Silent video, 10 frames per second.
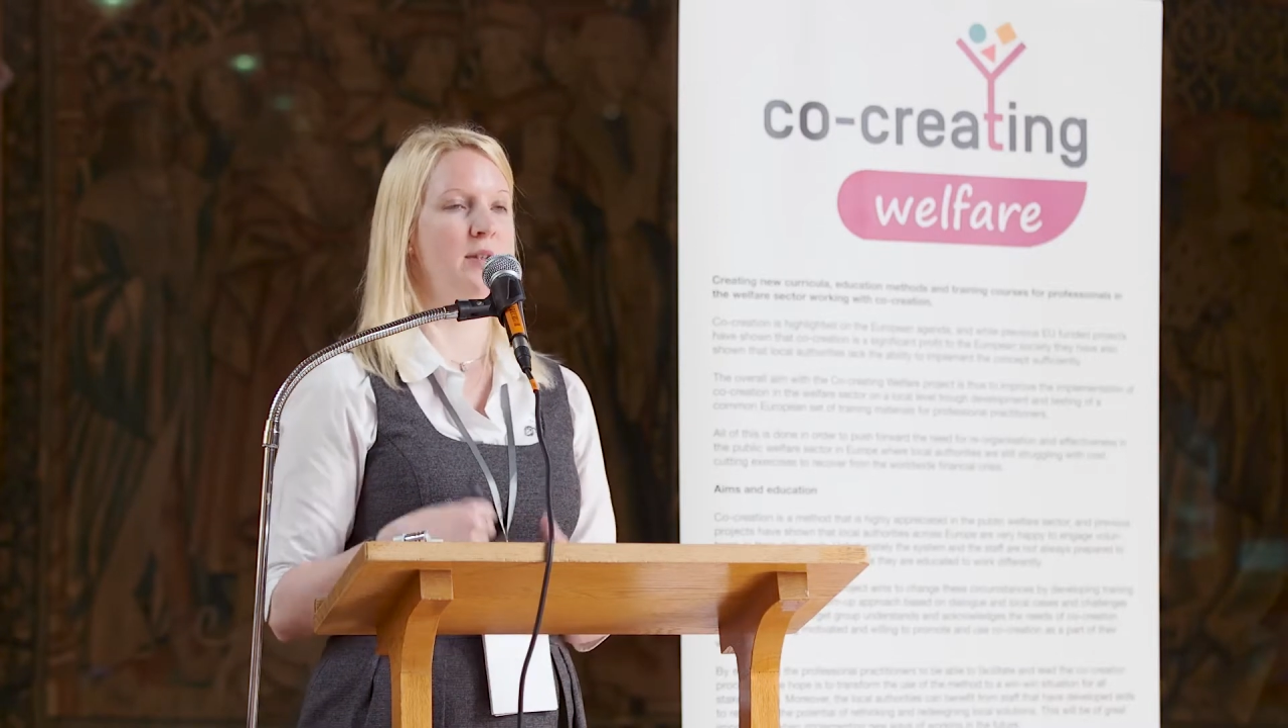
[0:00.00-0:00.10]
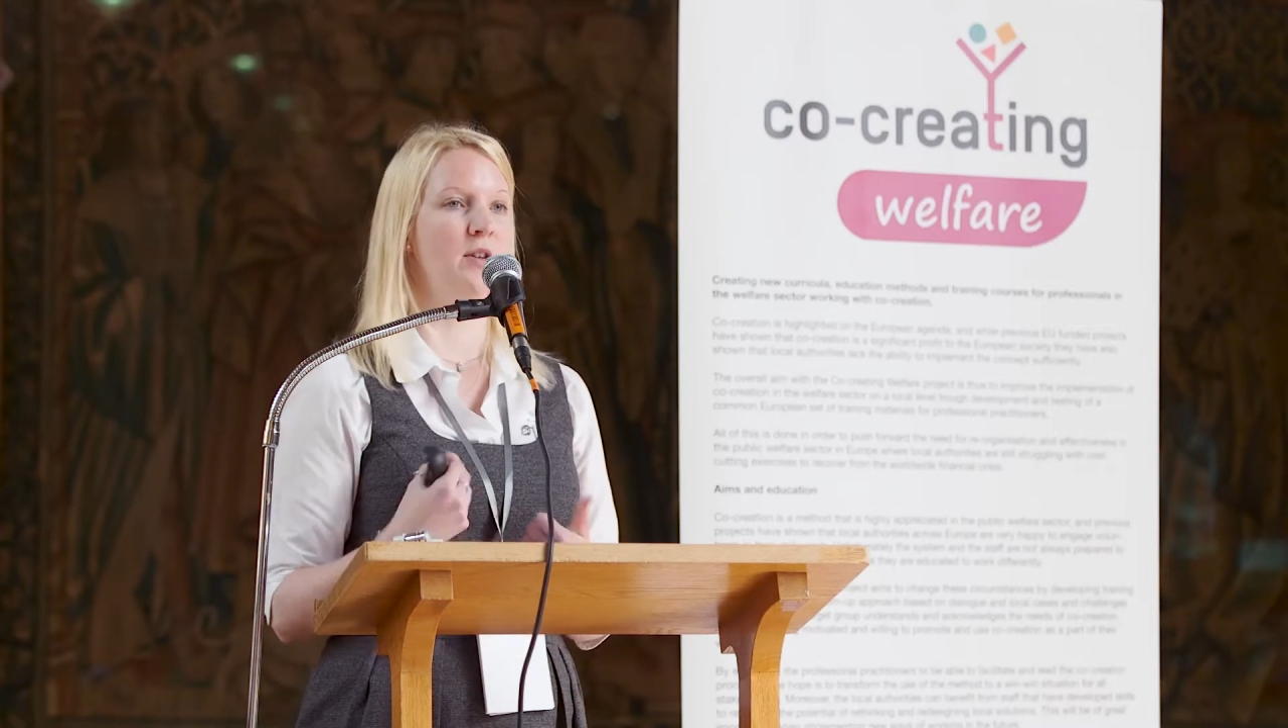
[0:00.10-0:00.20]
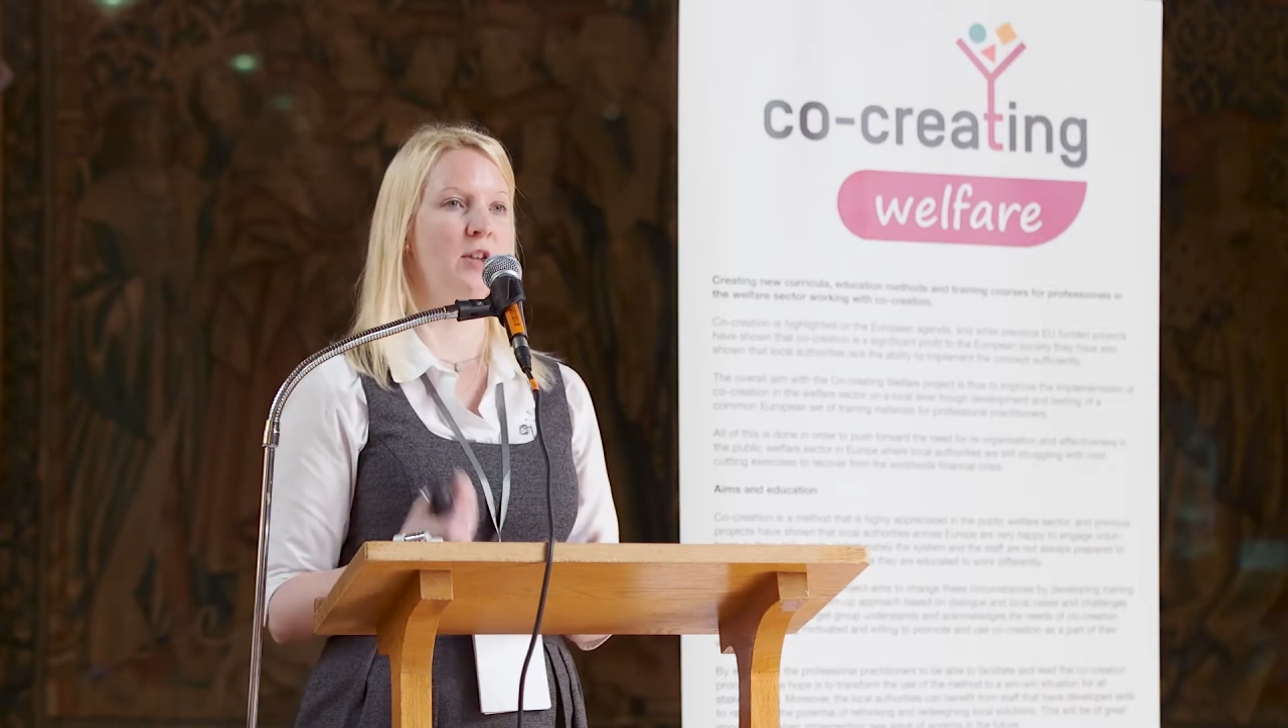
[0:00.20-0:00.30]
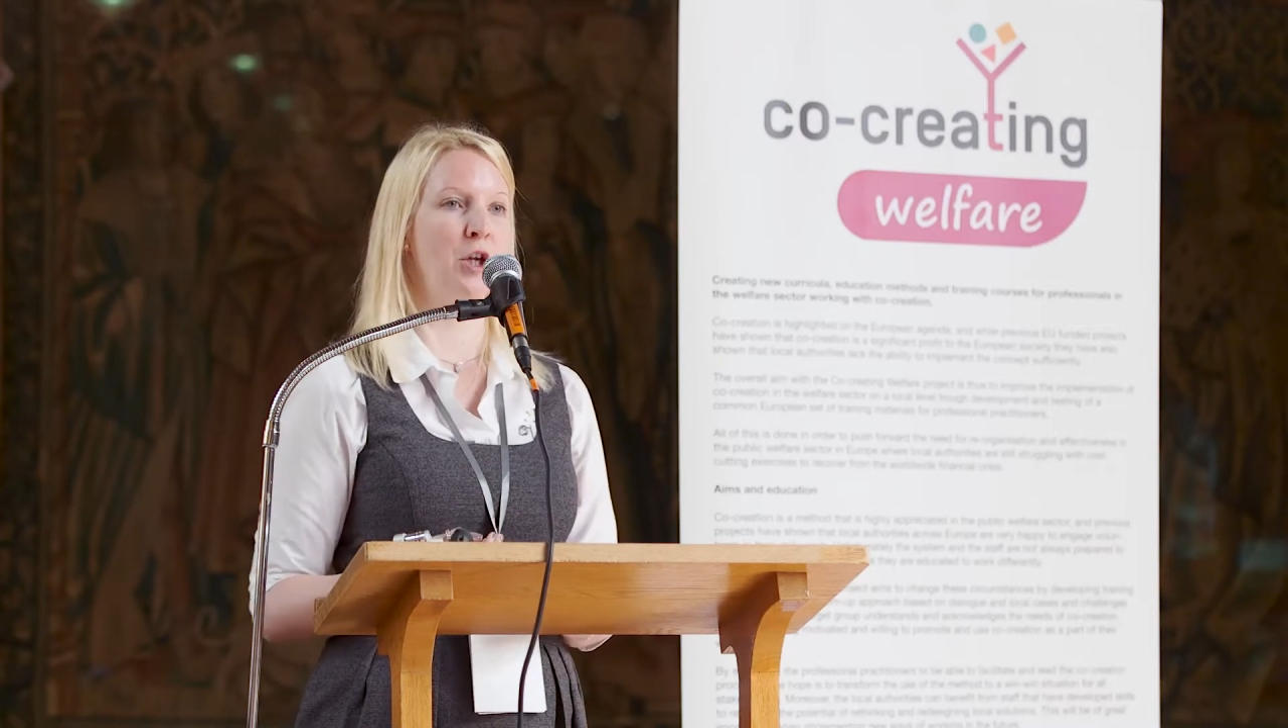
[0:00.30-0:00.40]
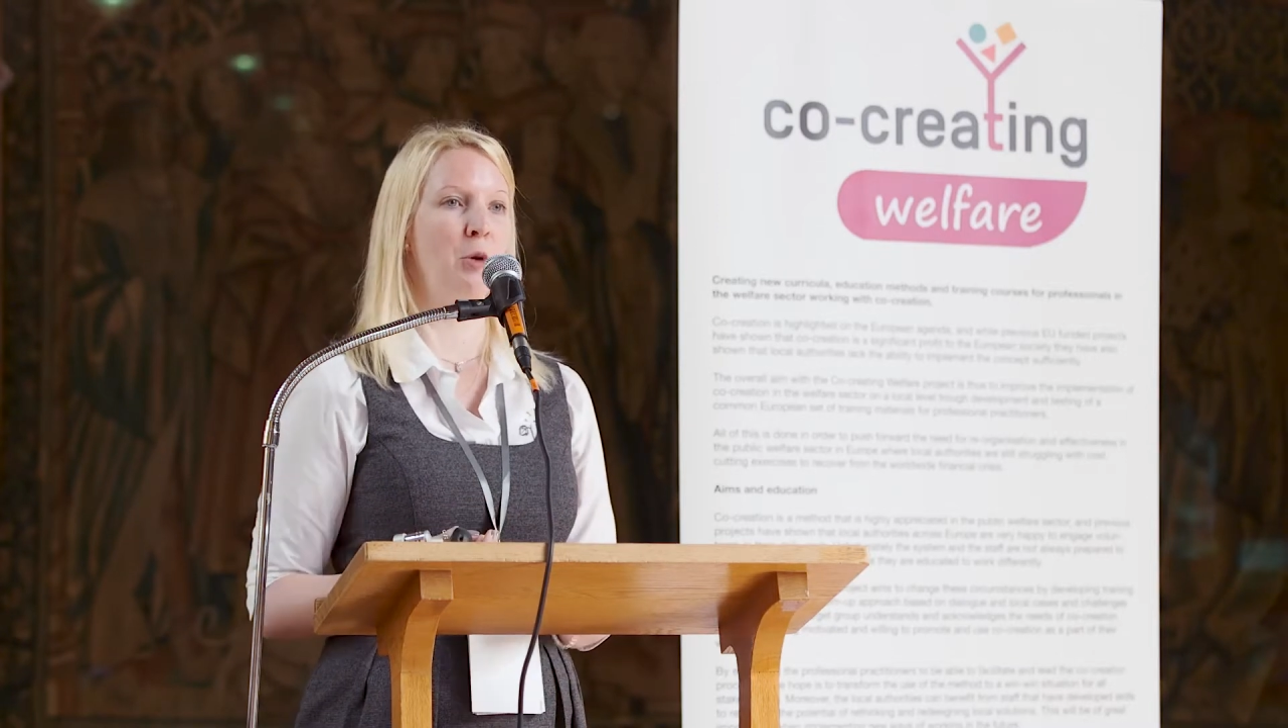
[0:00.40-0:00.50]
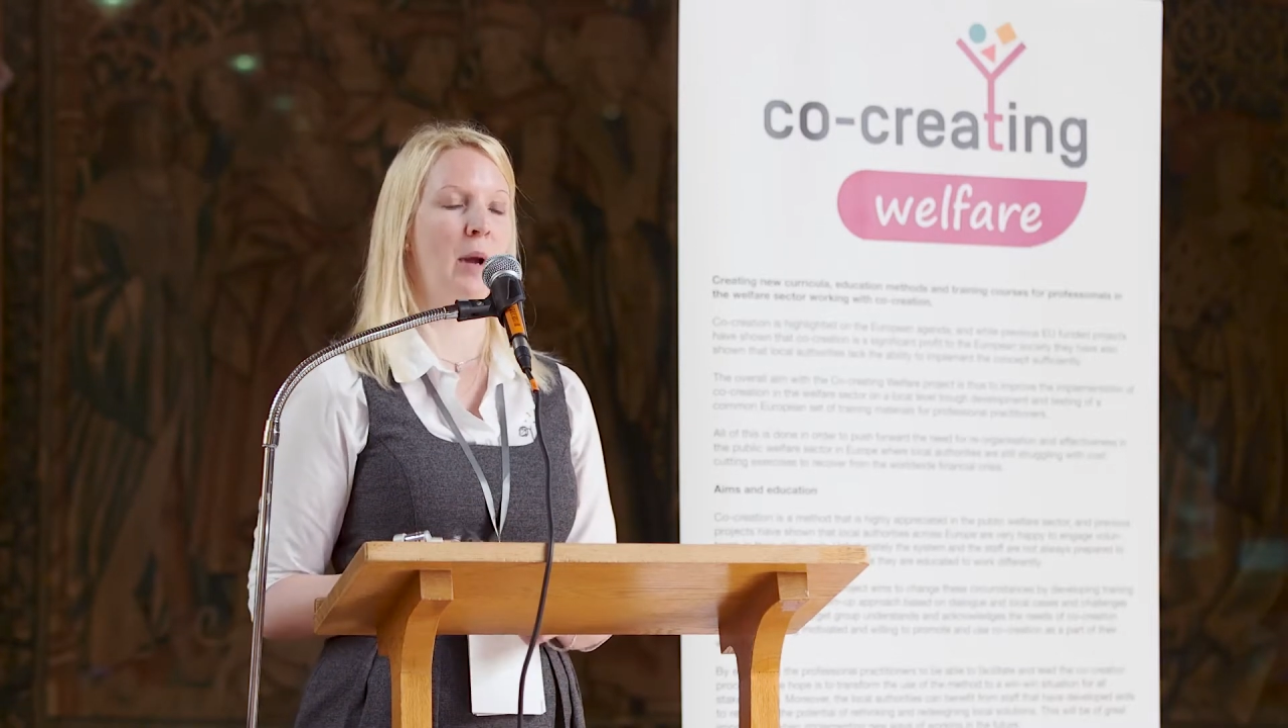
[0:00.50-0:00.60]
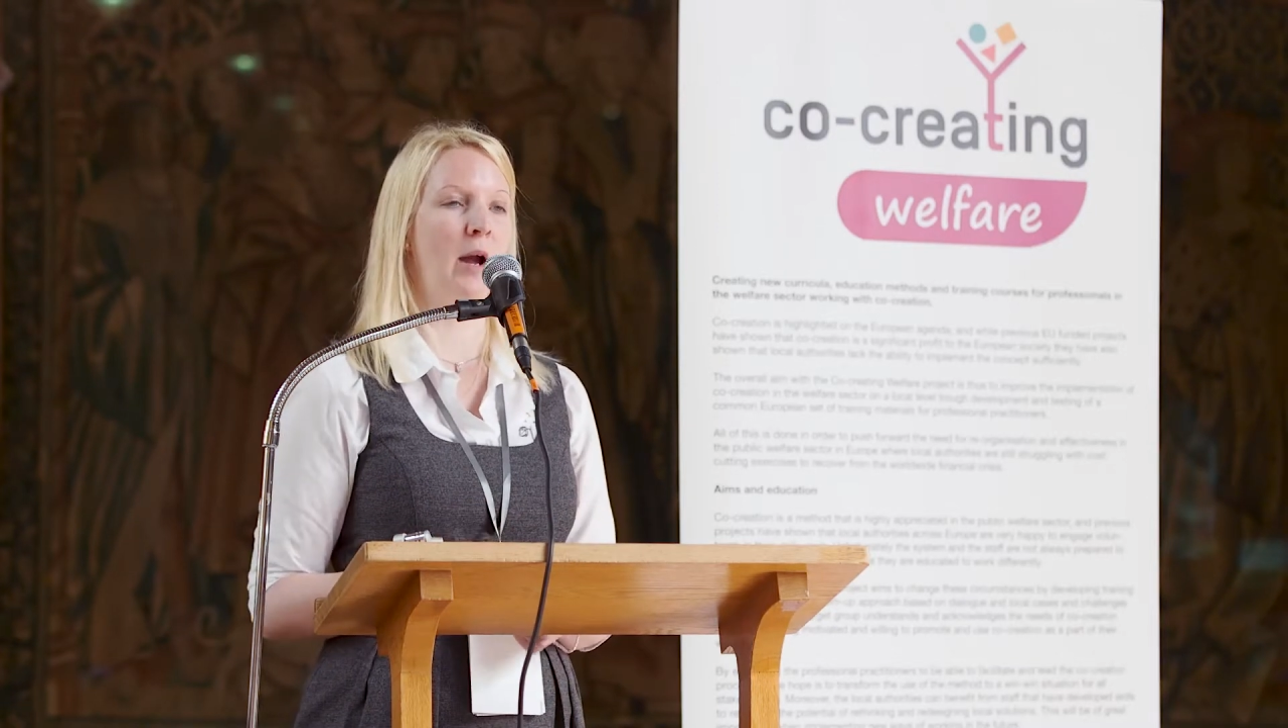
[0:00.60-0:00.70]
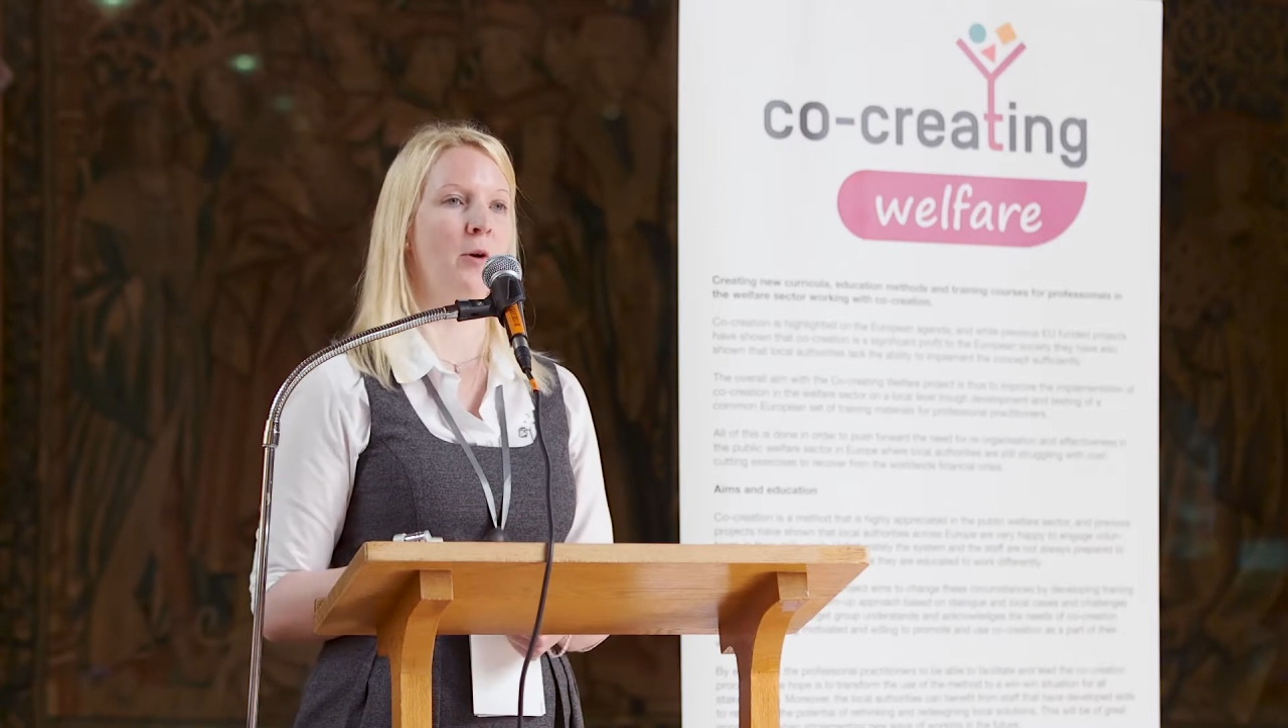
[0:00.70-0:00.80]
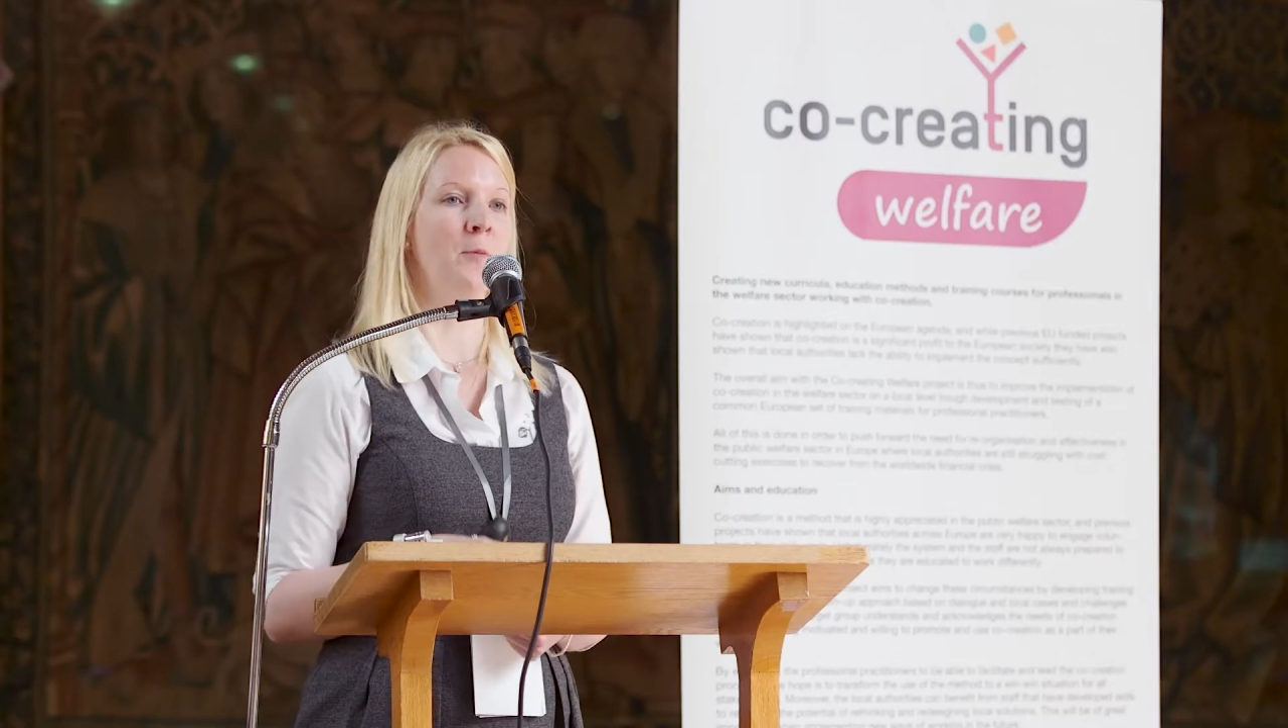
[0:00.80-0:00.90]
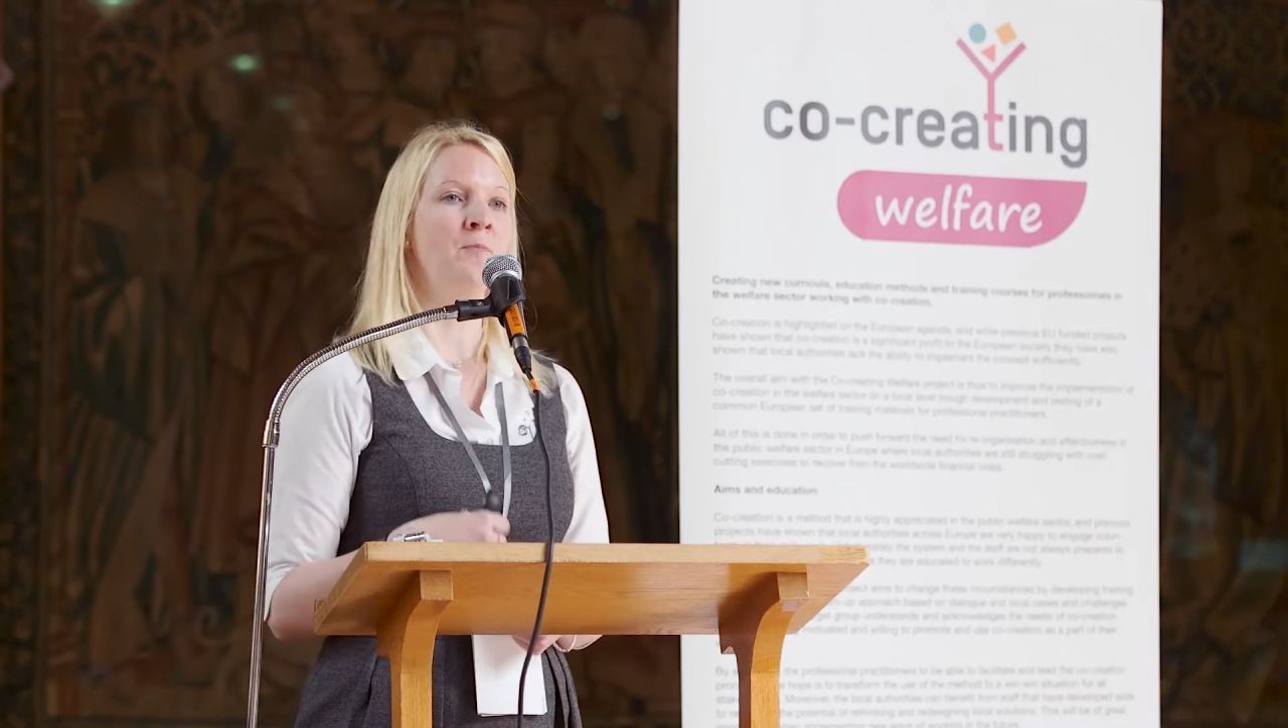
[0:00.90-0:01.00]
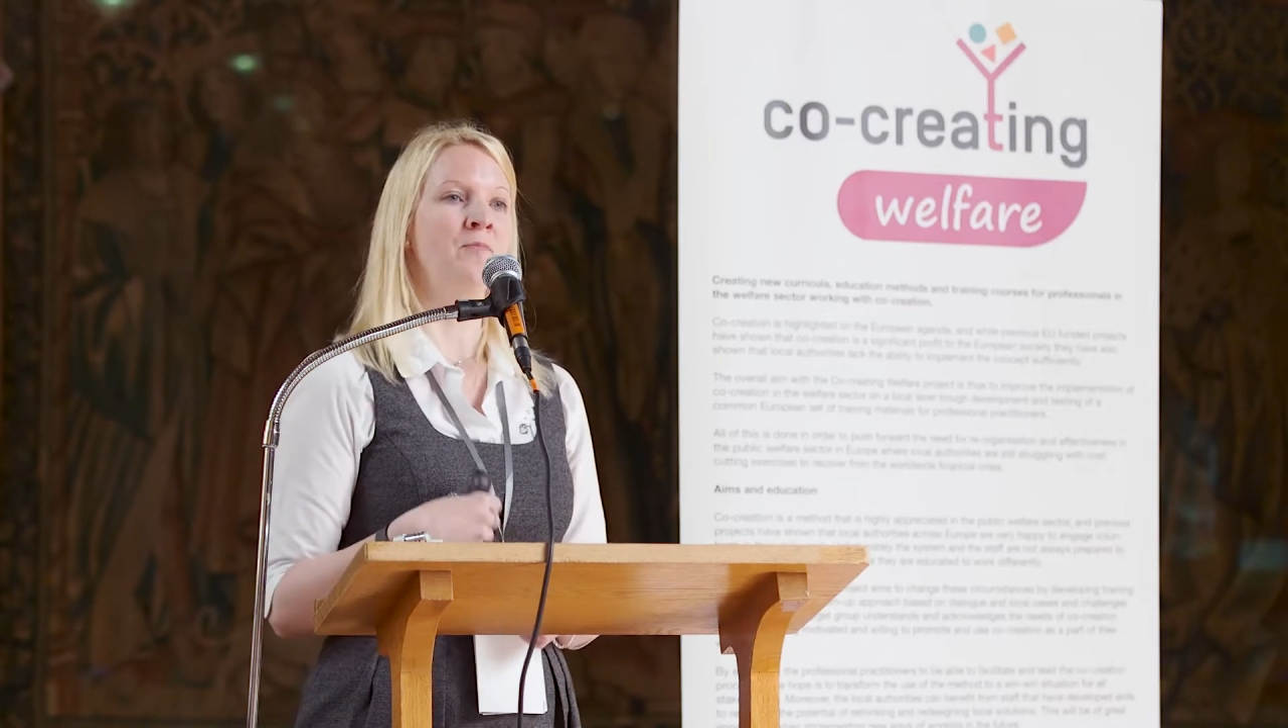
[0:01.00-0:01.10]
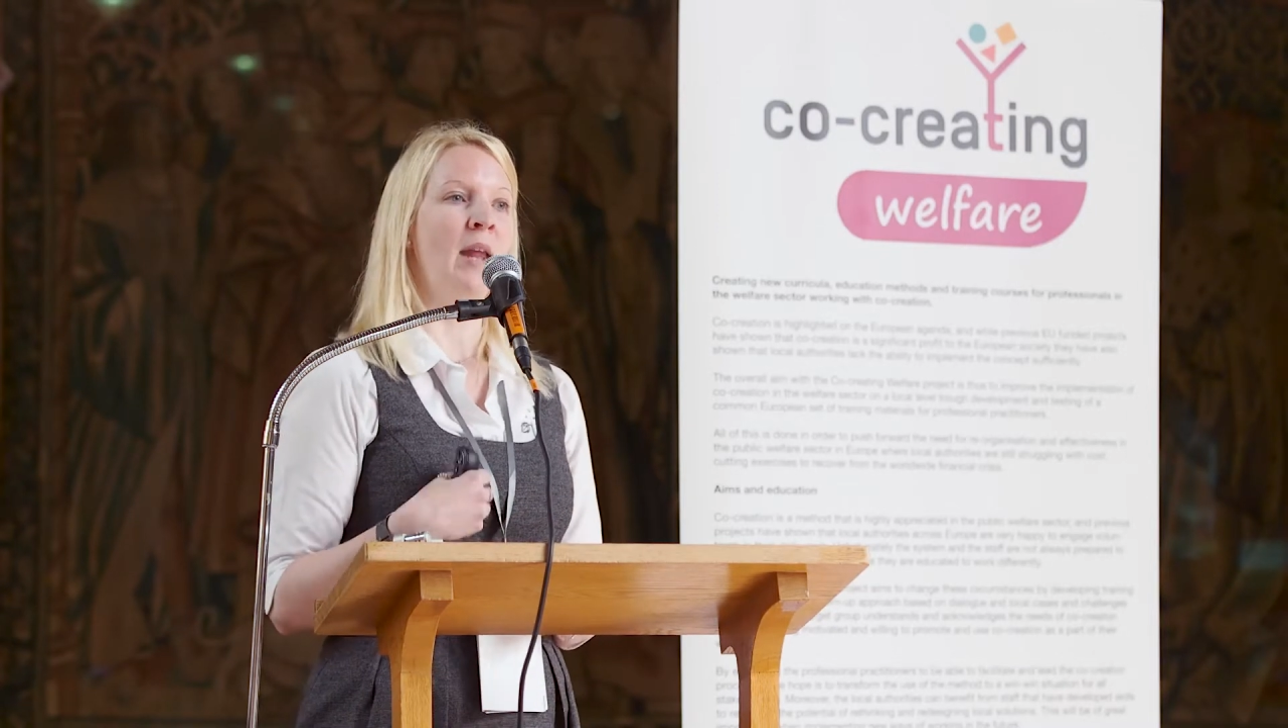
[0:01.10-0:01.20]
and to think about